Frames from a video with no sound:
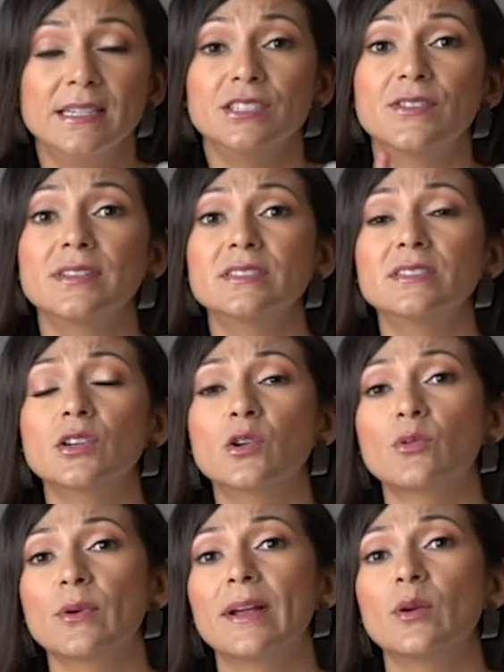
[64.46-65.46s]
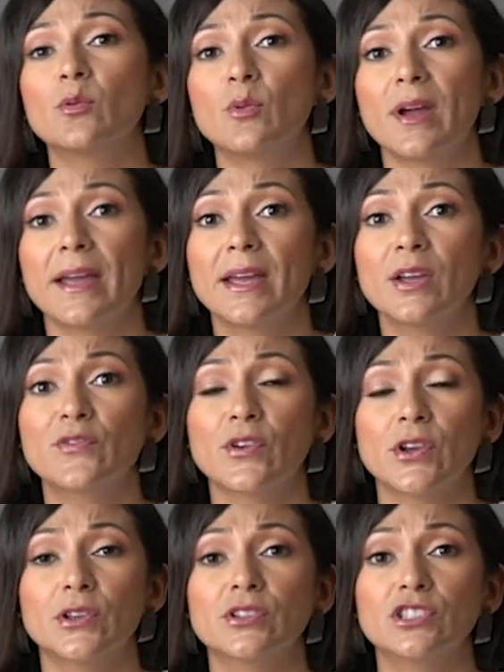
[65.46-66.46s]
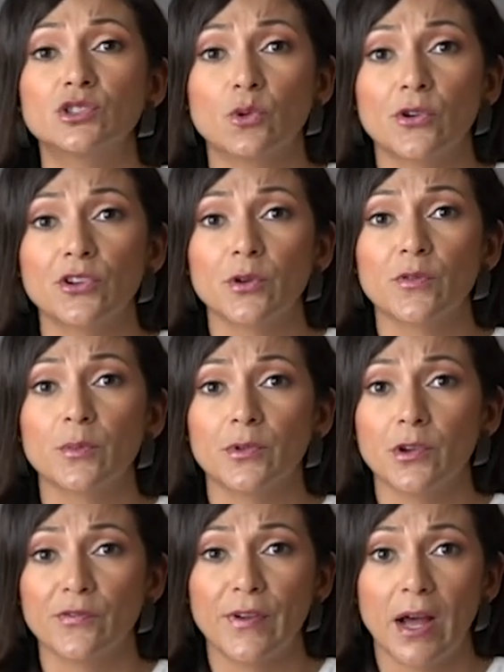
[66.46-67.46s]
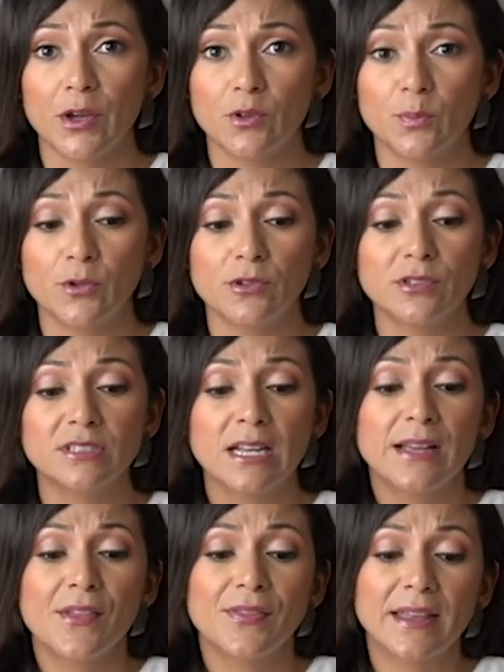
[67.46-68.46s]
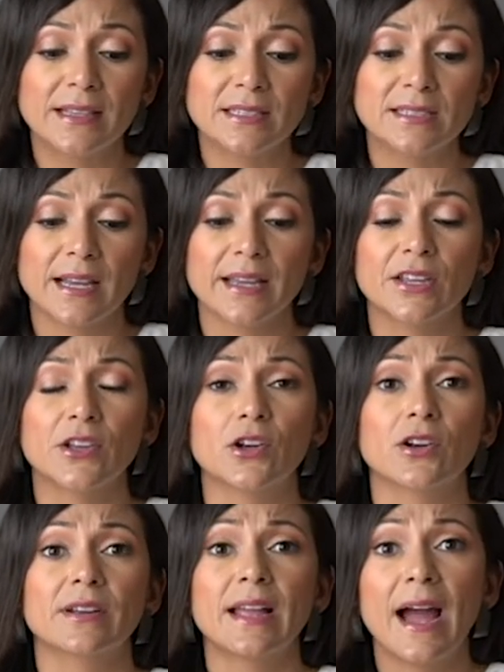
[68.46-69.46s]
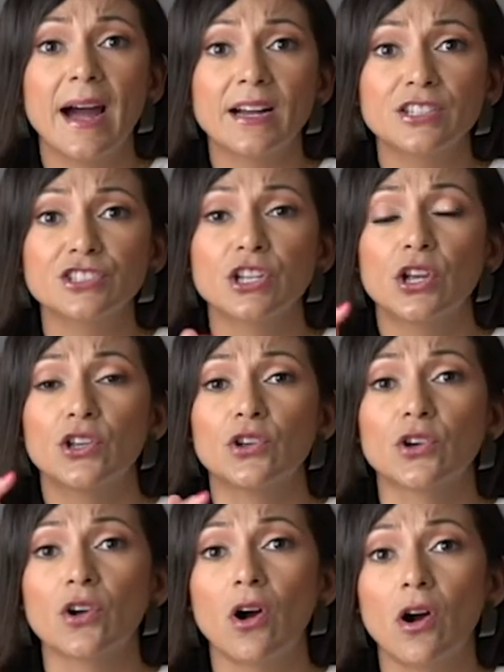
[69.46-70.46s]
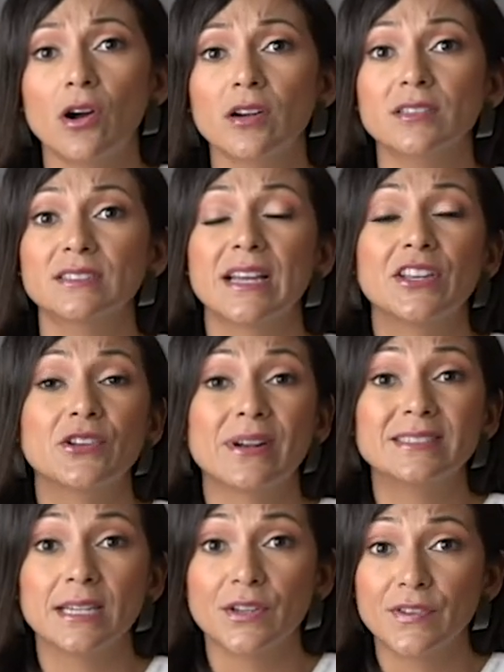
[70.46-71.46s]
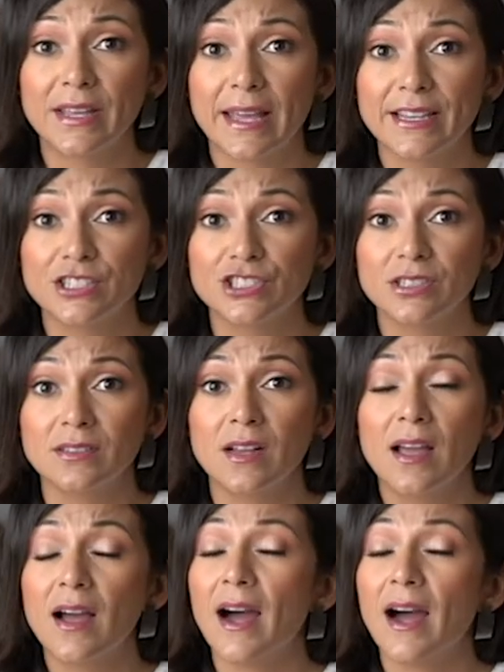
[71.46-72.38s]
So this is a great way for you to store your, your valuables, things like your cash, your cards, your identification.